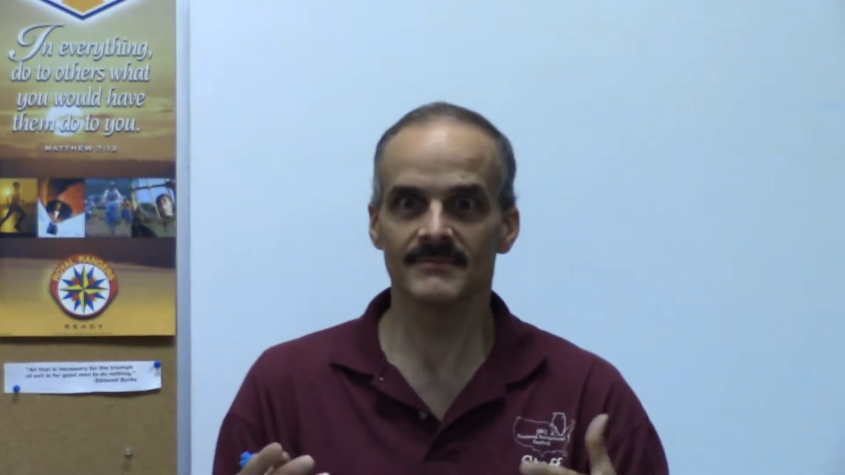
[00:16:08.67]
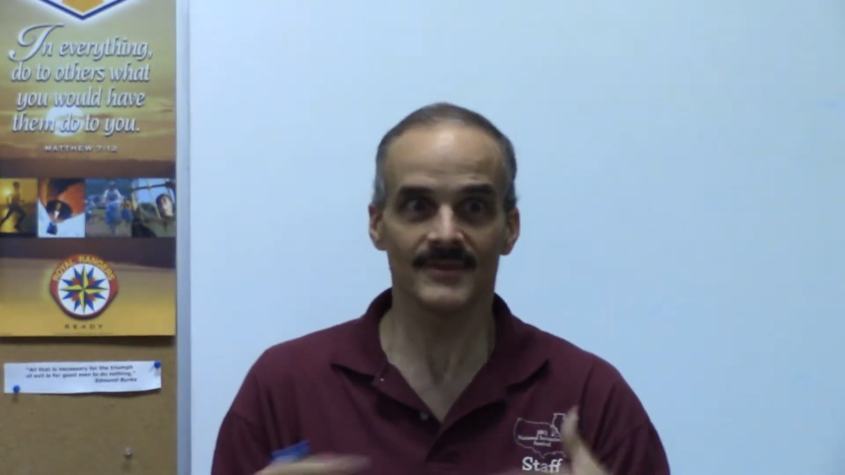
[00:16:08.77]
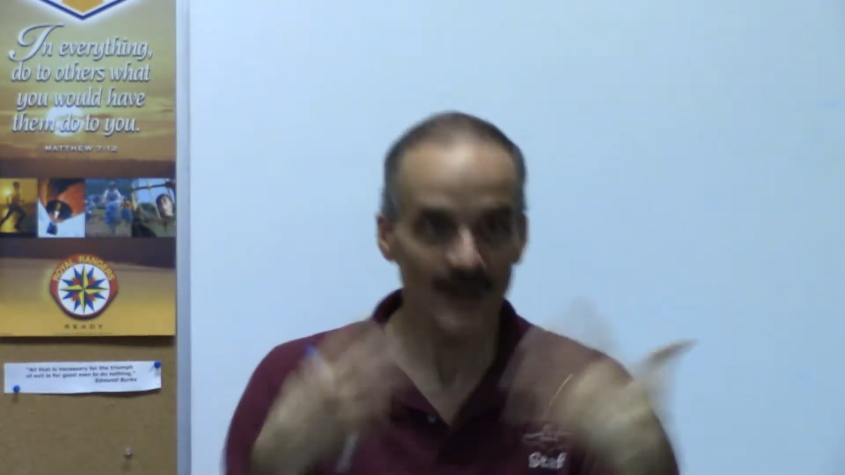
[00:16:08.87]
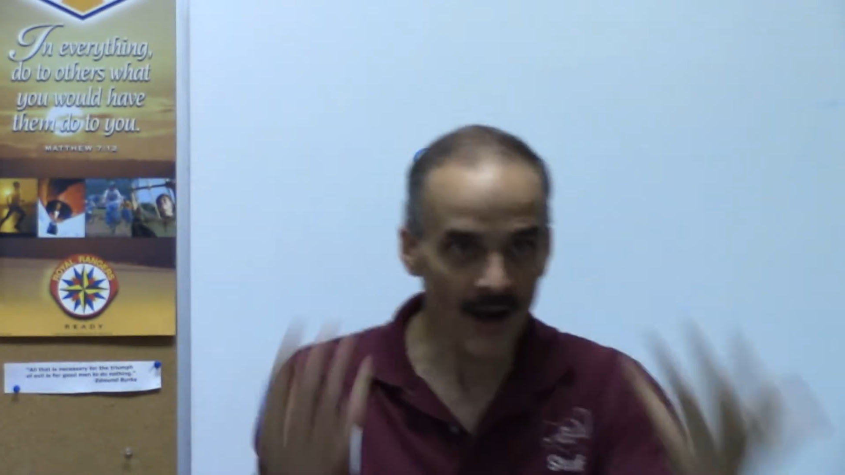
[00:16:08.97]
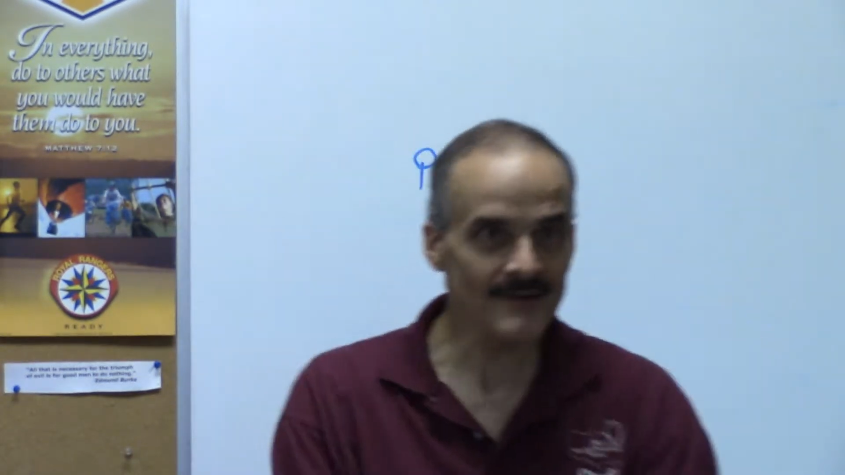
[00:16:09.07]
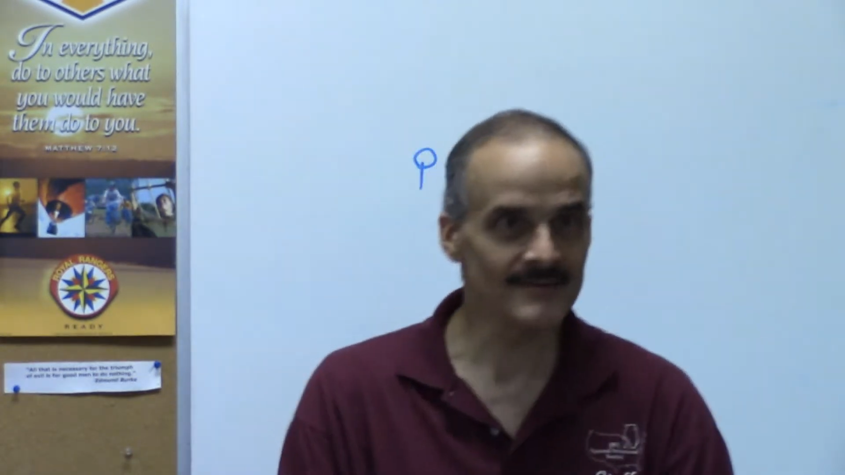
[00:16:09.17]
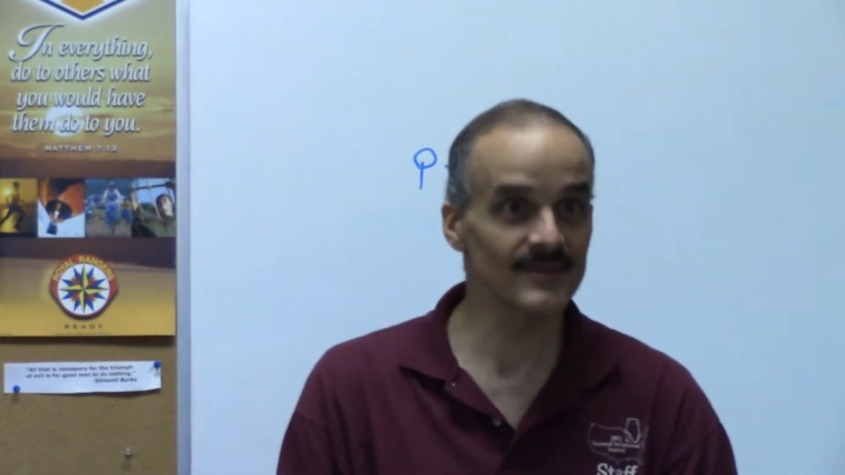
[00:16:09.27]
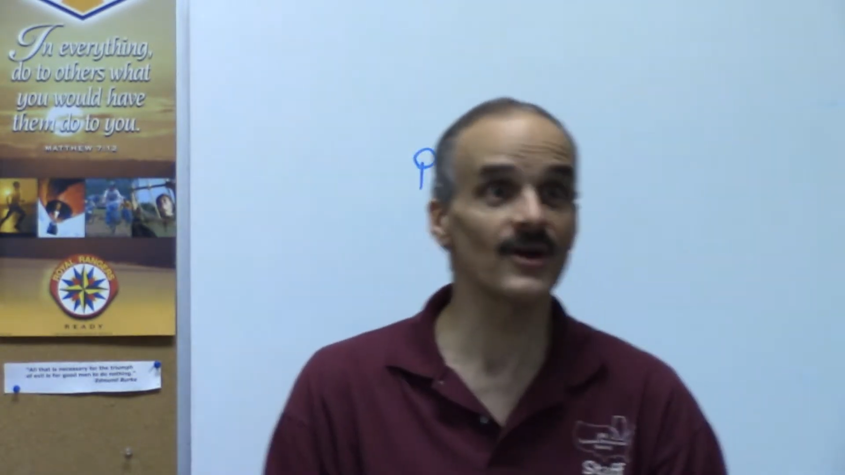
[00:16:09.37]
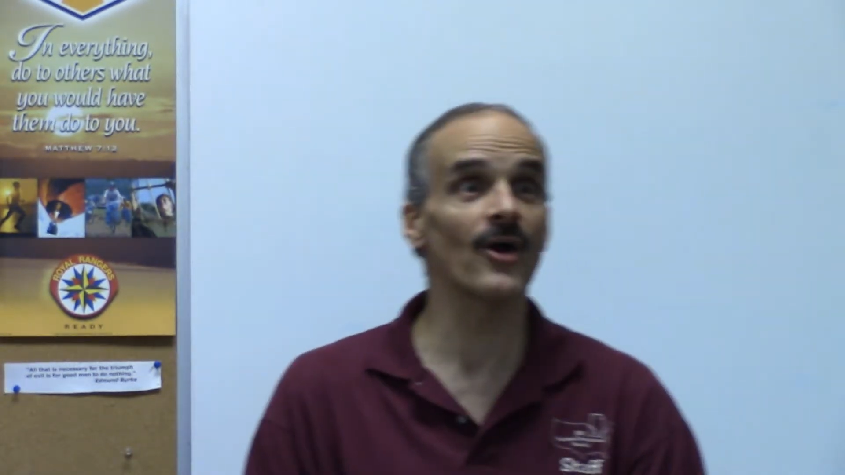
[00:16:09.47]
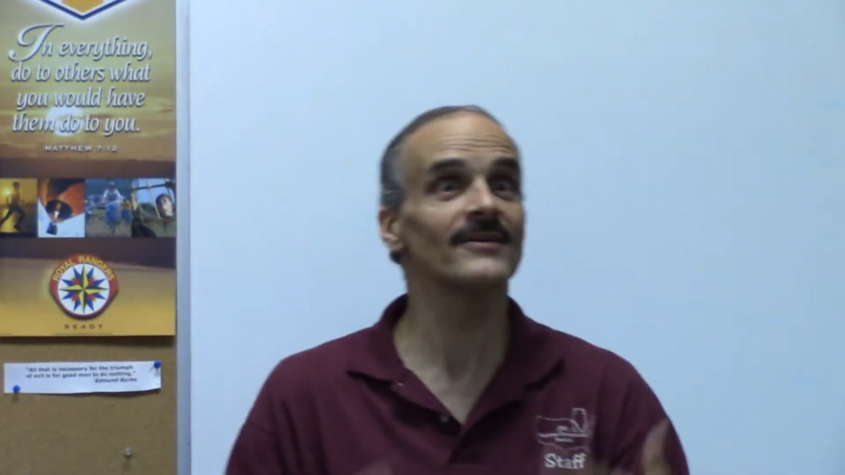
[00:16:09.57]
the garden,
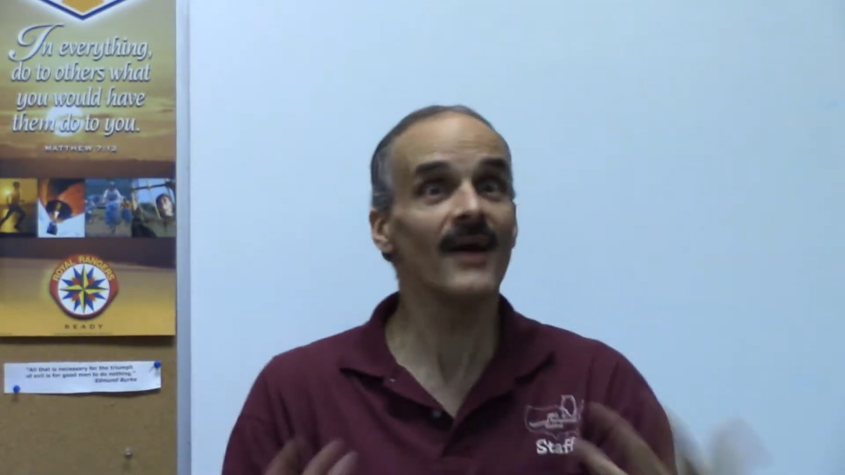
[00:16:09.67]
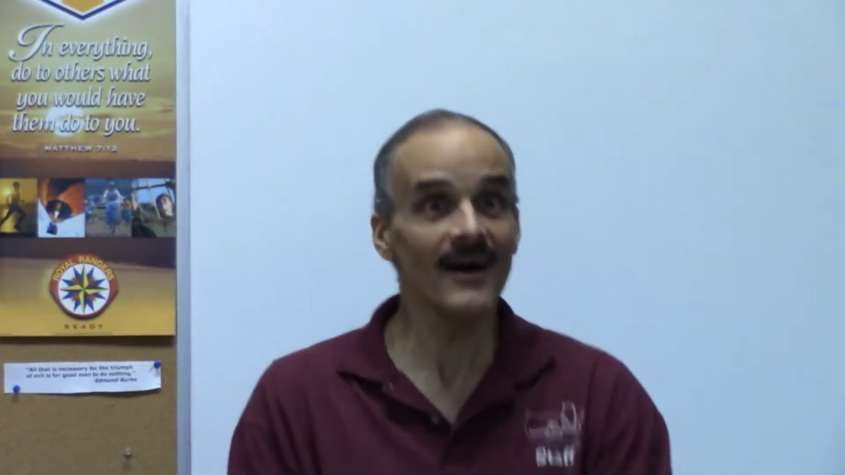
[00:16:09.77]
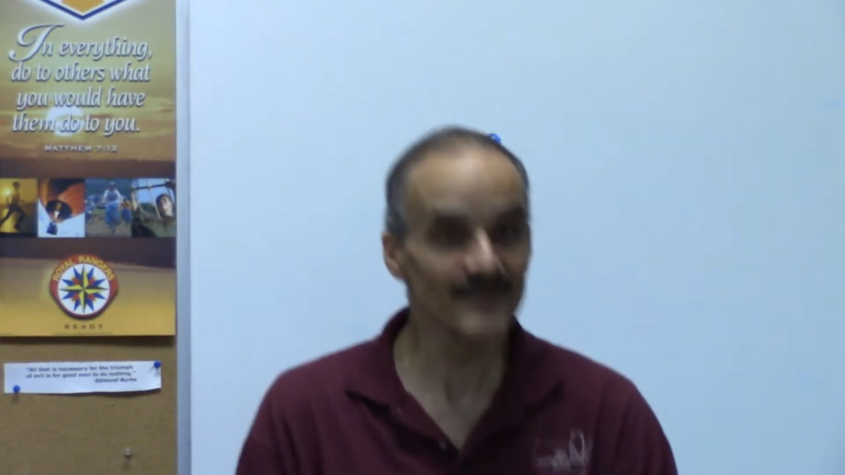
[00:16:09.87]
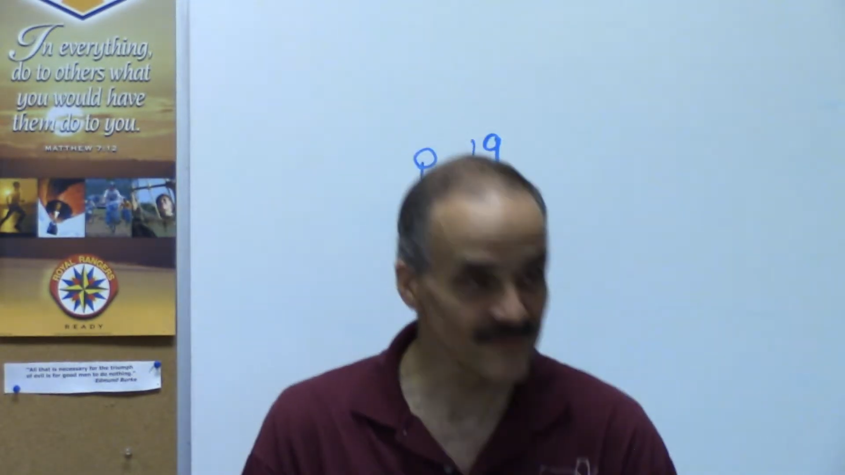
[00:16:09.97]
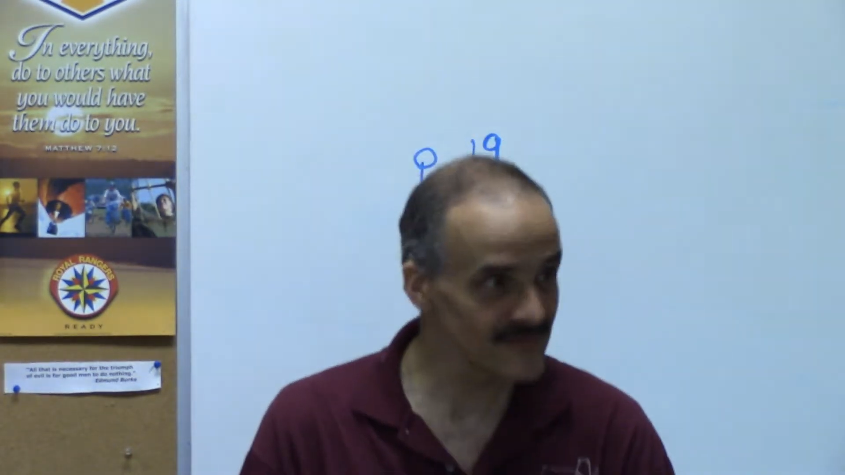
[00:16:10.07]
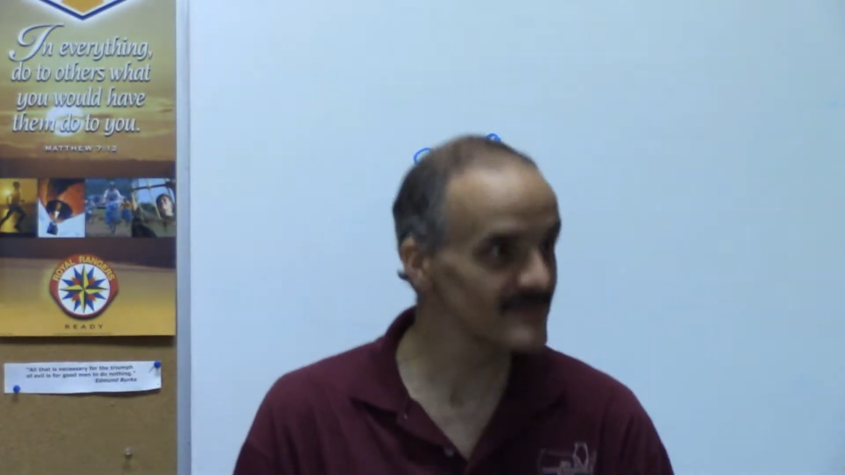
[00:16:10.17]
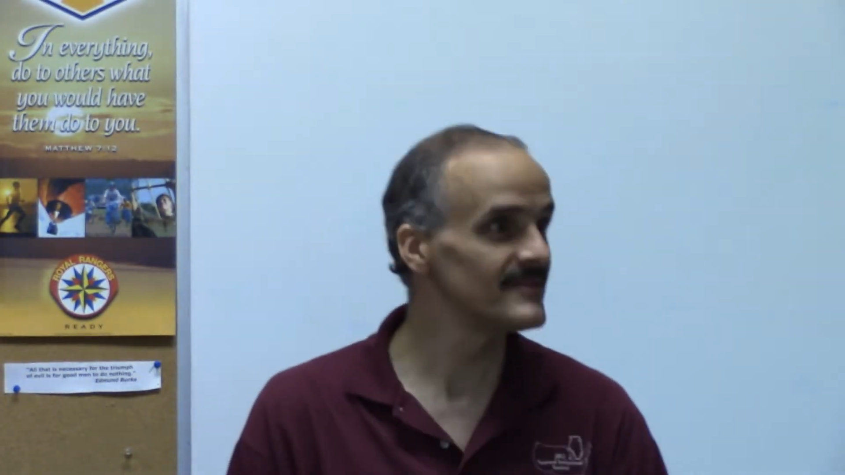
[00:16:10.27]
the garden of,